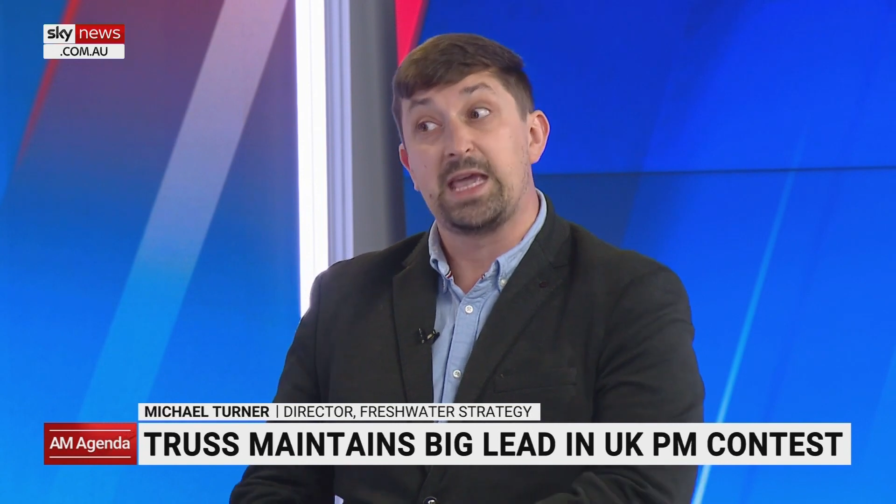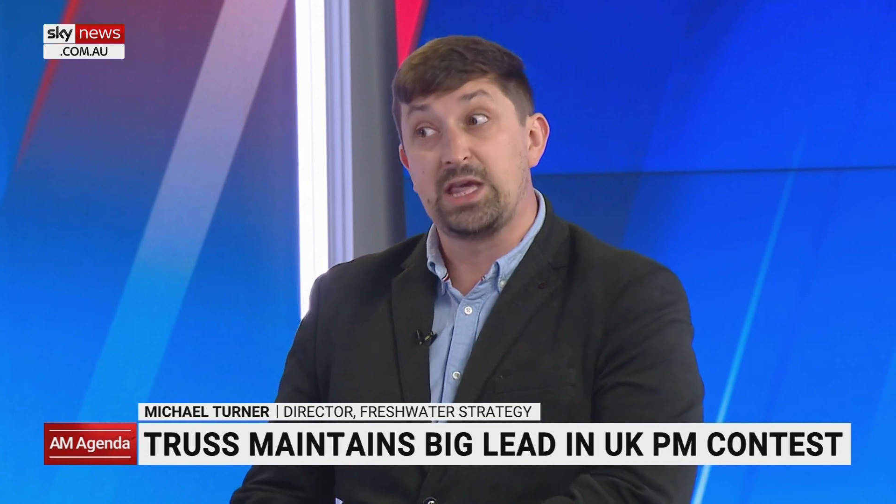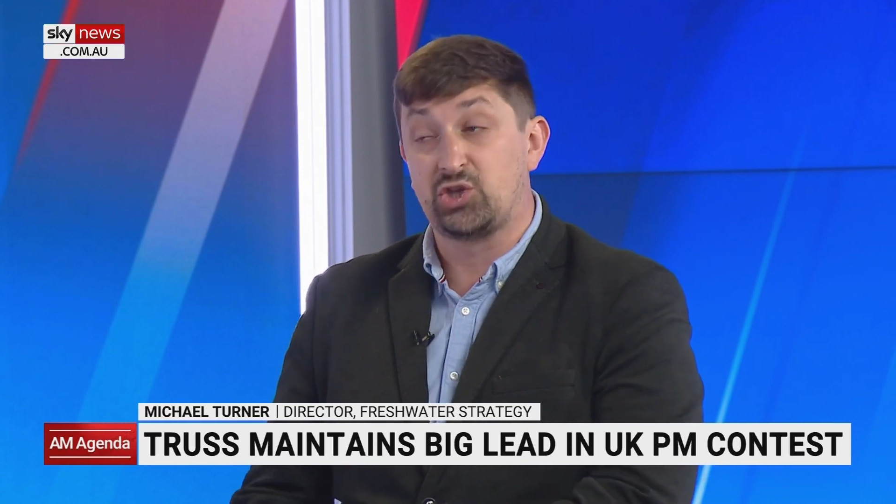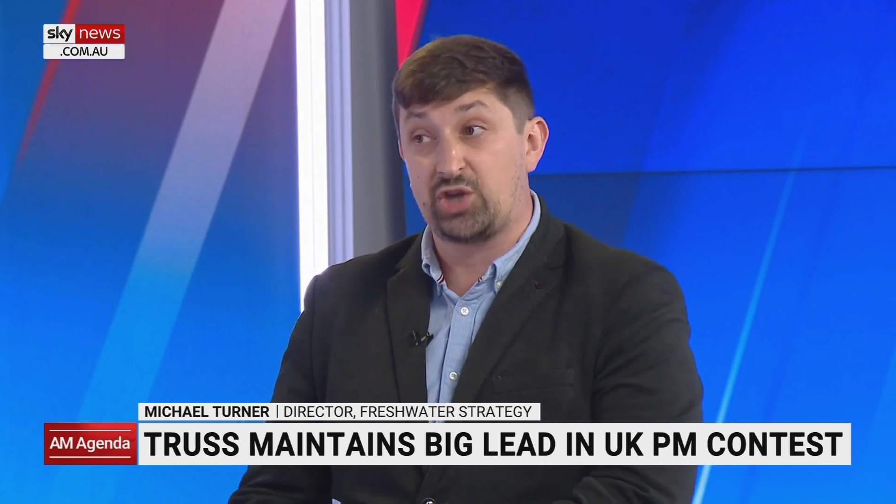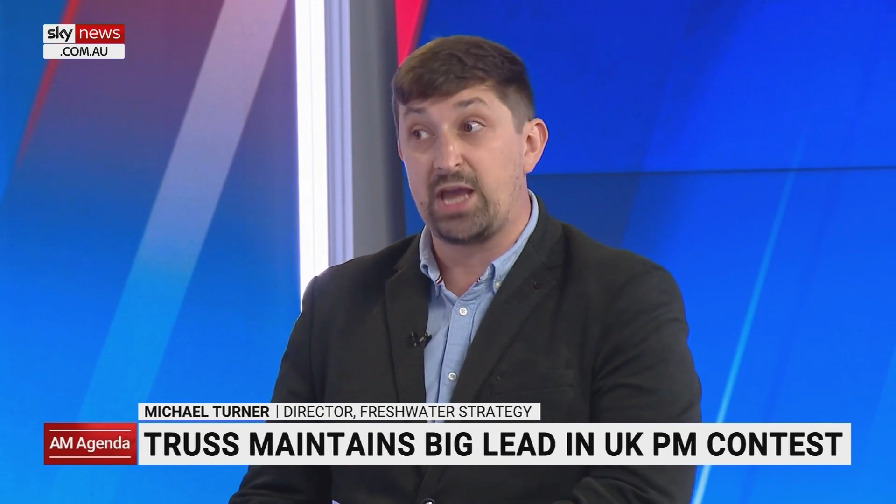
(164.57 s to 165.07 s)

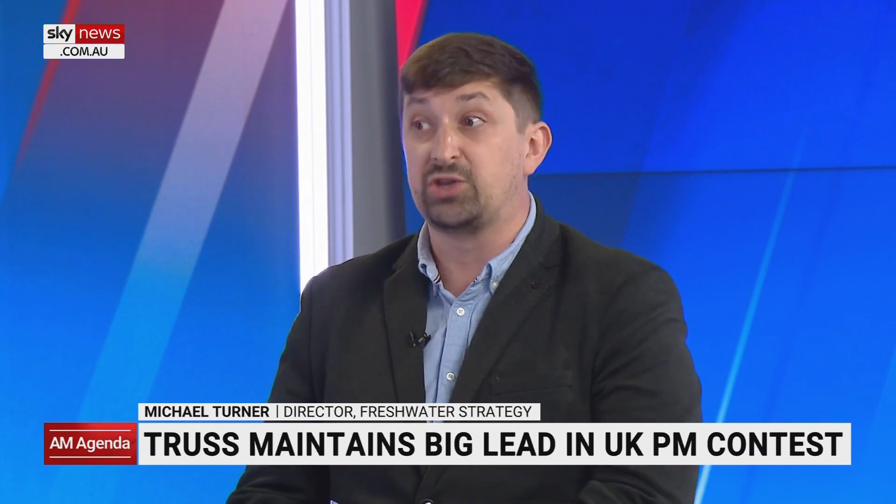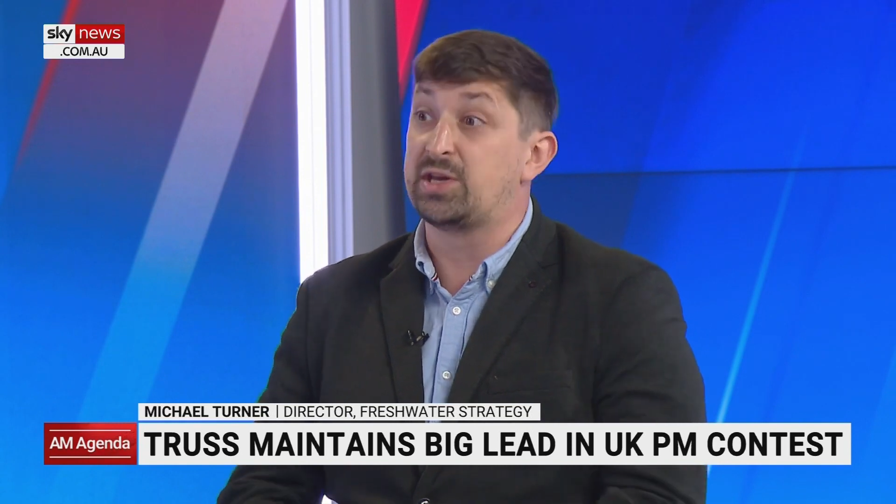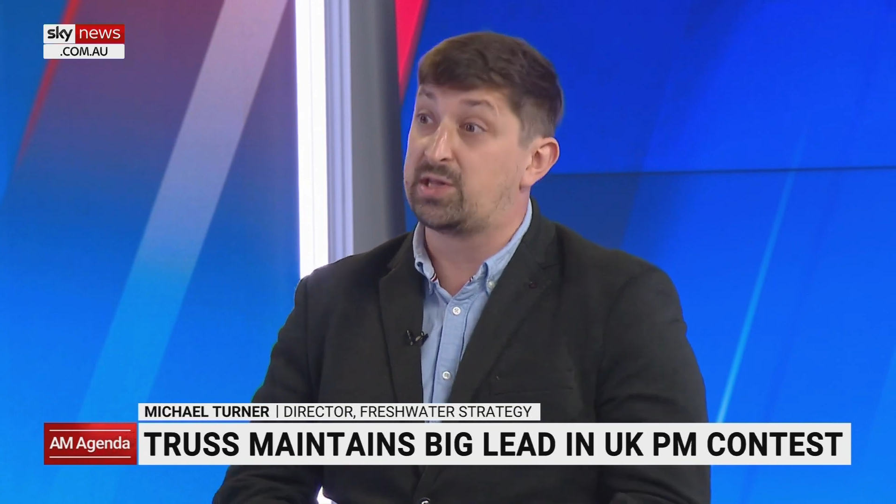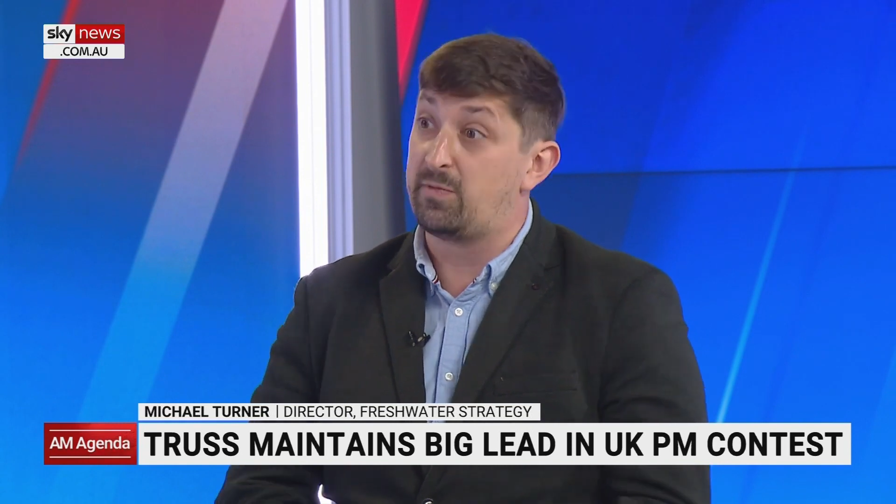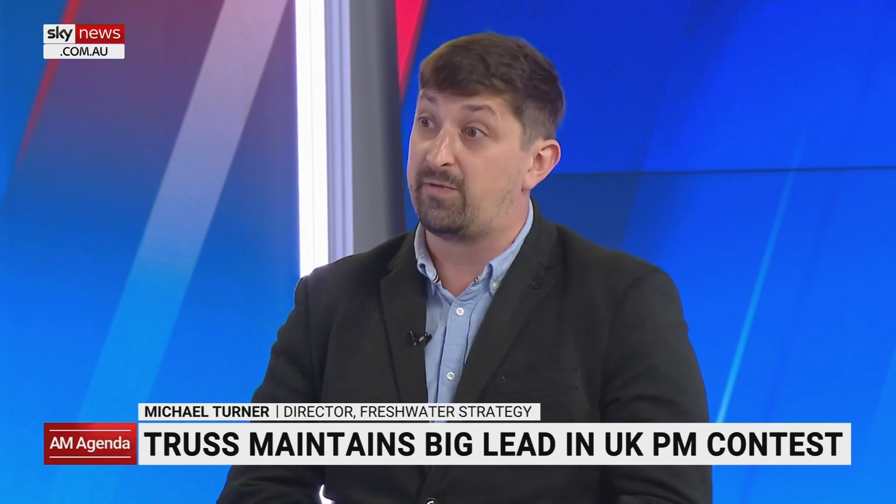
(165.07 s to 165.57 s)
he's
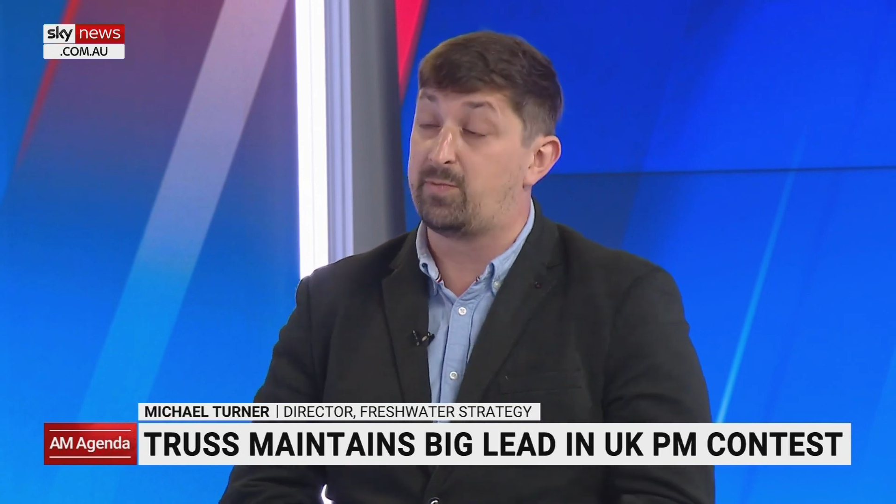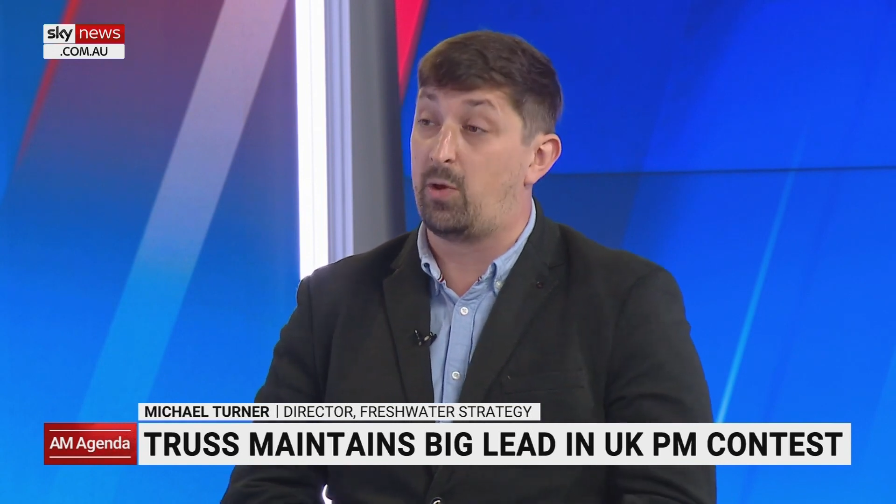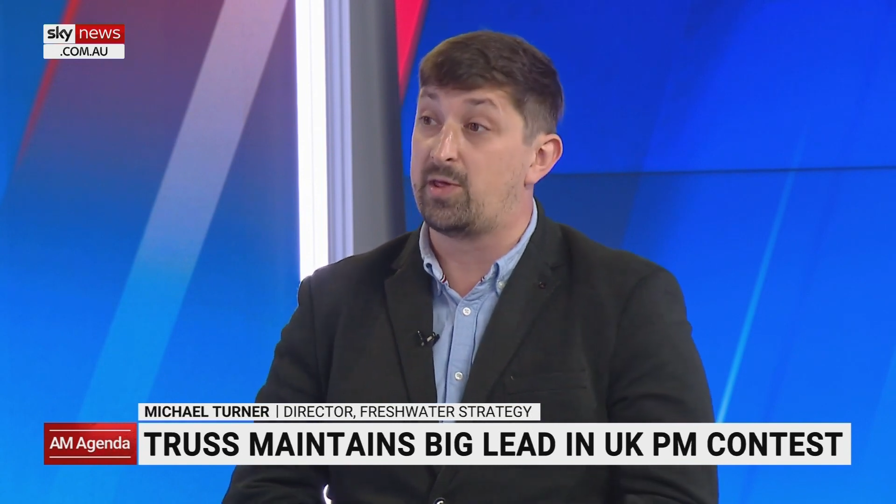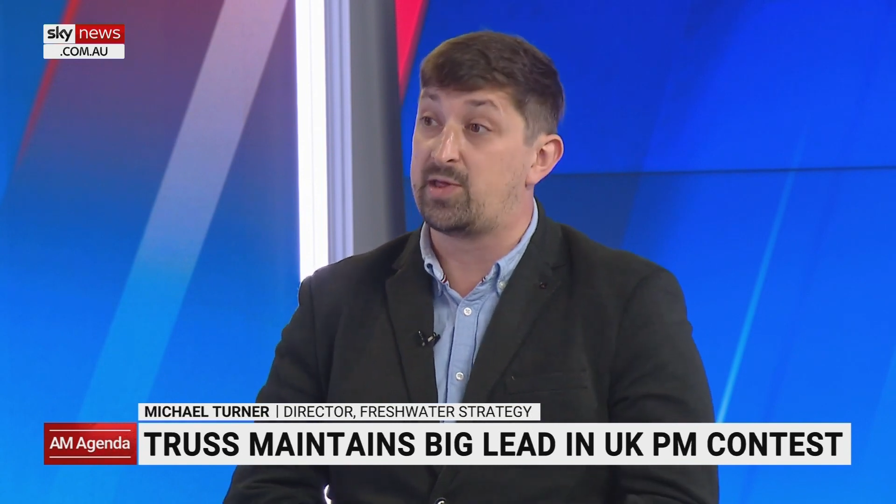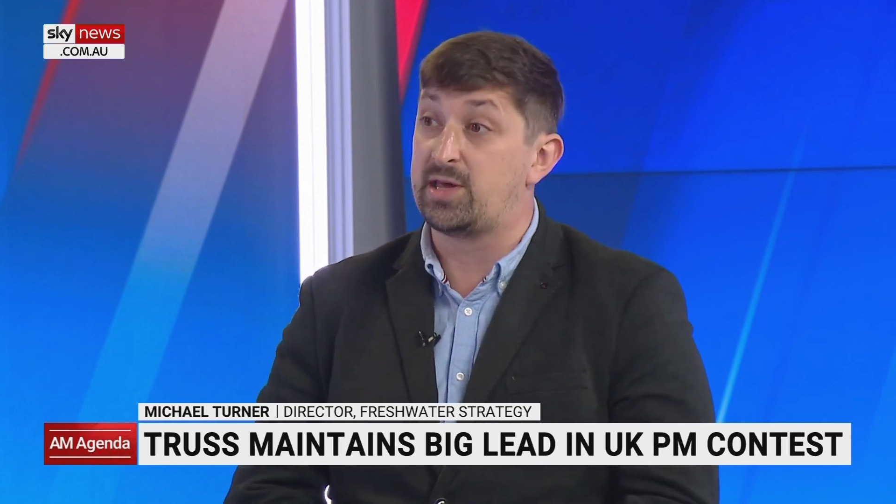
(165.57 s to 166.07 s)
changing some of his
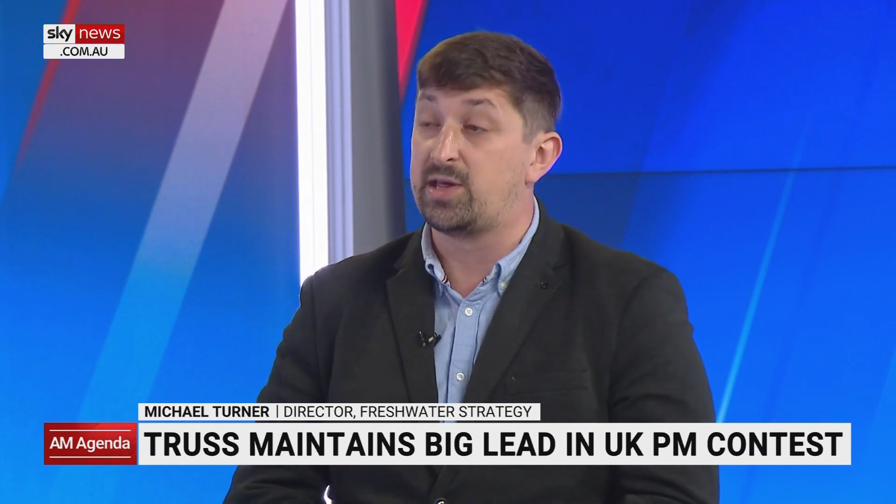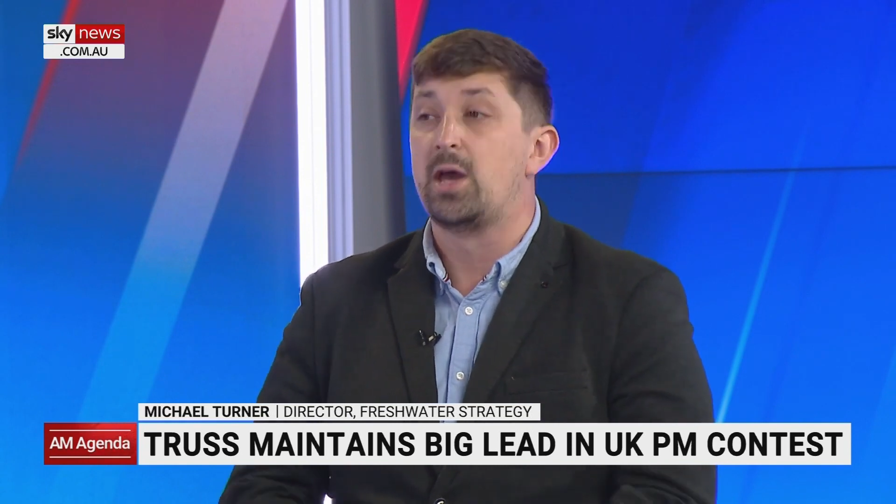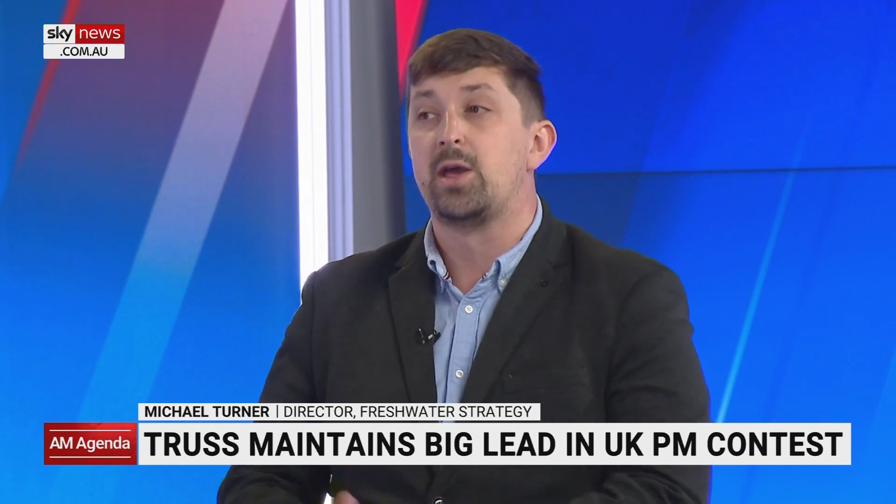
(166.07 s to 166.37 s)
policies,